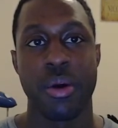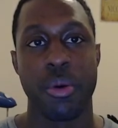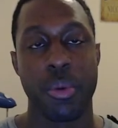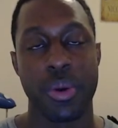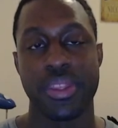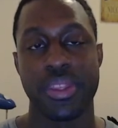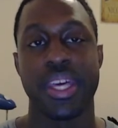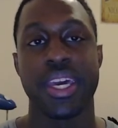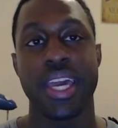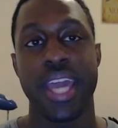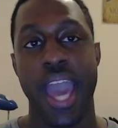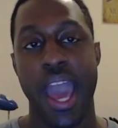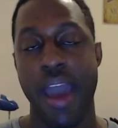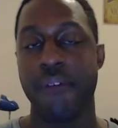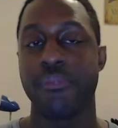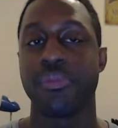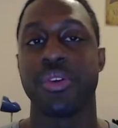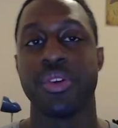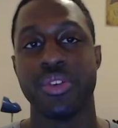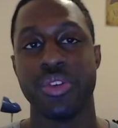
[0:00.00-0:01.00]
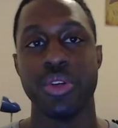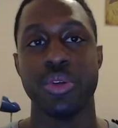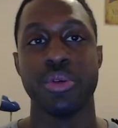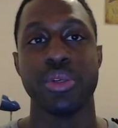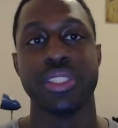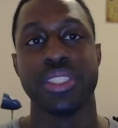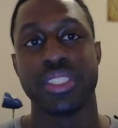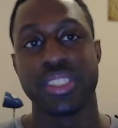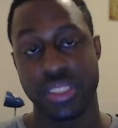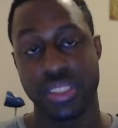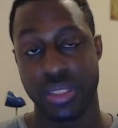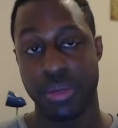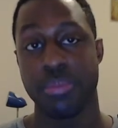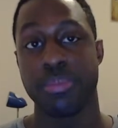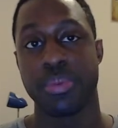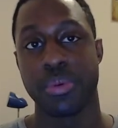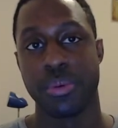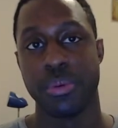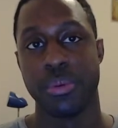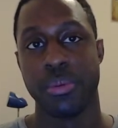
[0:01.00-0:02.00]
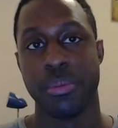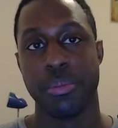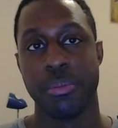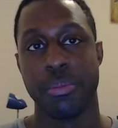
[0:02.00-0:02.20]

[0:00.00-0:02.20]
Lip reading: what they have to do is simple,